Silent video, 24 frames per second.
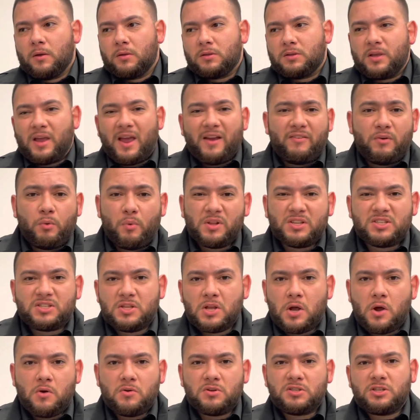to everyone's
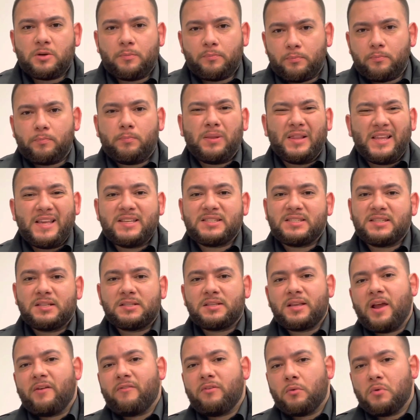nose, they're pleasing
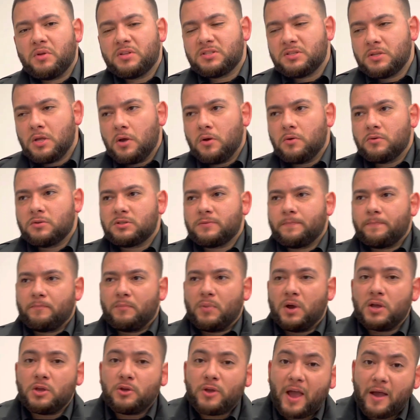to everyone's nose,
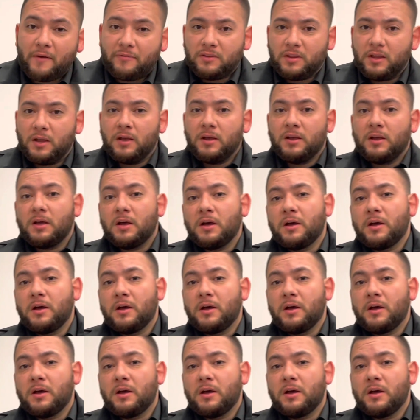but you have to